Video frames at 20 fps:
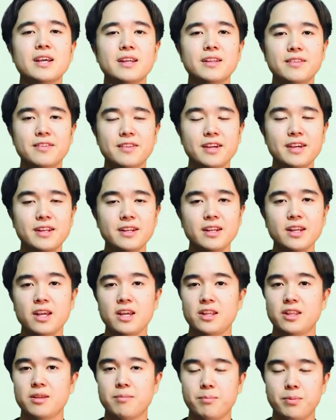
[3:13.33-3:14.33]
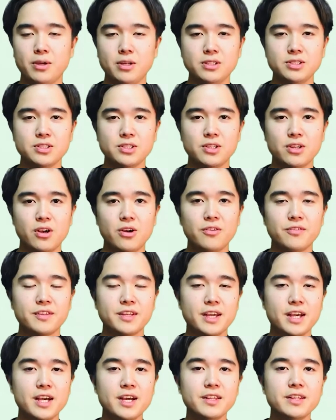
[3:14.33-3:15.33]
Then the person on
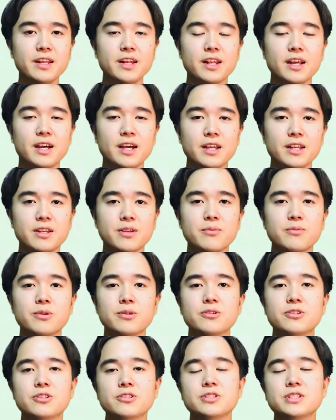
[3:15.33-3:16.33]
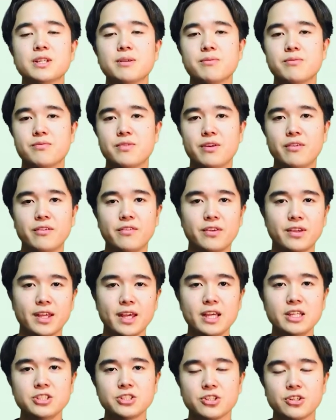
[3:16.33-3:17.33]
the other line will do some
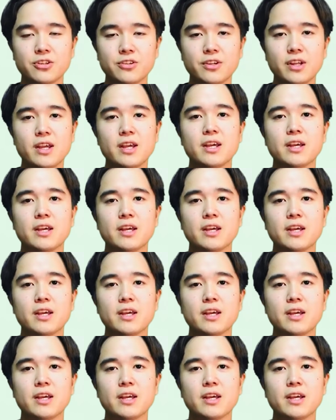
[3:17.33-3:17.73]
verification